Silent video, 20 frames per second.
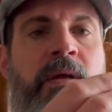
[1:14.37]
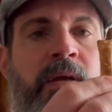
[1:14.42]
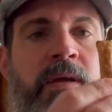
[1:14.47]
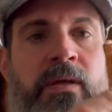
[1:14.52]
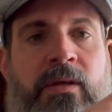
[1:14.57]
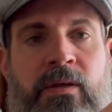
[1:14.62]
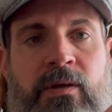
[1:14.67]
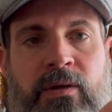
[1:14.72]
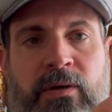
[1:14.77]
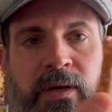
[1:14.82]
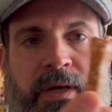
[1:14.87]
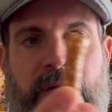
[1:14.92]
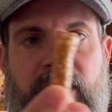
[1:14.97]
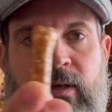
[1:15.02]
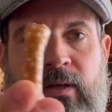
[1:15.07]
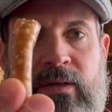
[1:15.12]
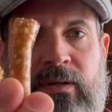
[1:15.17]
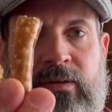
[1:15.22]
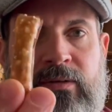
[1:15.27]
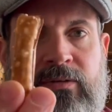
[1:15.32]
Here
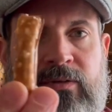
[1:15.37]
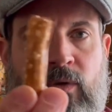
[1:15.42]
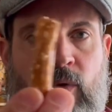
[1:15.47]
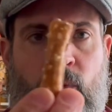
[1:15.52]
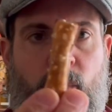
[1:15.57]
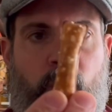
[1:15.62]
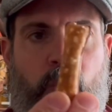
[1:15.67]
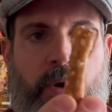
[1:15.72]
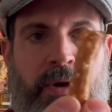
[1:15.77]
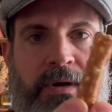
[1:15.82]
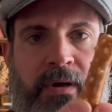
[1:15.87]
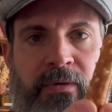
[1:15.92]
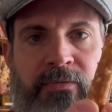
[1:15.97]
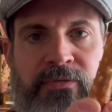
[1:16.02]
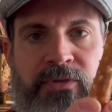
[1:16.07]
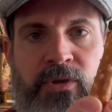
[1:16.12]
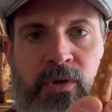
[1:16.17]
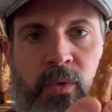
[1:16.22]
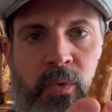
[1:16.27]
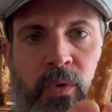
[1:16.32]
is one of
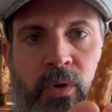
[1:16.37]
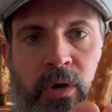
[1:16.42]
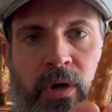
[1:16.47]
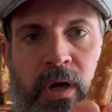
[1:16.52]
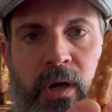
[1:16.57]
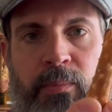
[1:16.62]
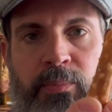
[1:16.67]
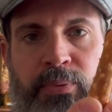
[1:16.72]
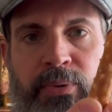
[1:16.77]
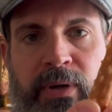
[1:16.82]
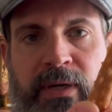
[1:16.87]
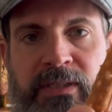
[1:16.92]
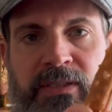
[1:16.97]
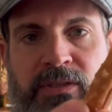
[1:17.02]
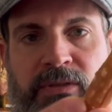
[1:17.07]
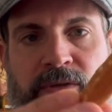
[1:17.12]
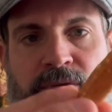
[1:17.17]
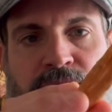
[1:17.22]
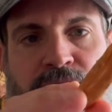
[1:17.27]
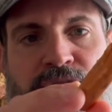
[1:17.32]
your
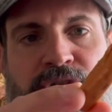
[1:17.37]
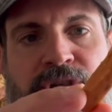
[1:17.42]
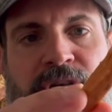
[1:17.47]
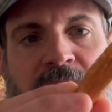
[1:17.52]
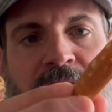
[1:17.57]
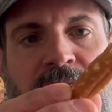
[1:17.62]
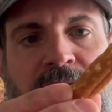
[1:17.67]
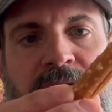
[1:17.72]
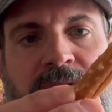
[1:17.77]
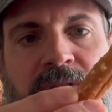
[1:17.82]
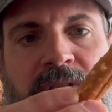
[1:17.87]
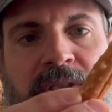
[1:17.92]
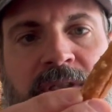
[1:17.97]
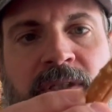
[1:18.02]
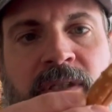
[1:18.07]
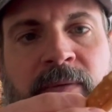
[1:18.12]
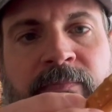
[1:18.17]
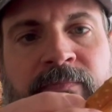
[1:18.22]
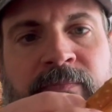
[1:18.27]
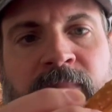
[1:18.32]
pretzel shells.
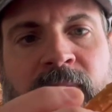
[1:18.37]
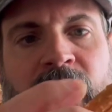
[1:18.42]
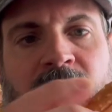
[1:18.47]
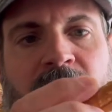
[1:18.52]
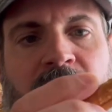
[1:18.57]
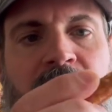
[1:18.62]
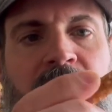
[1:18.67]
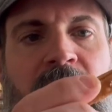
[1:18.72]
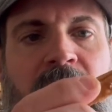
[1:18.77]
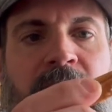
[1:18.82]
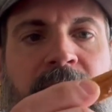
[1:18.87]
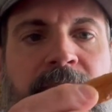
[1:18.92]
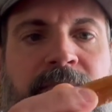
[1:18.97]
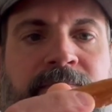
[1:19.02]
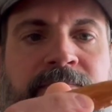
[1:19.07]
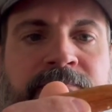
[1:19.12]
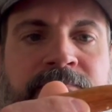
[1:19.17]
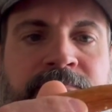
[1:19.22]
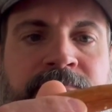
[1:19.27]
Um,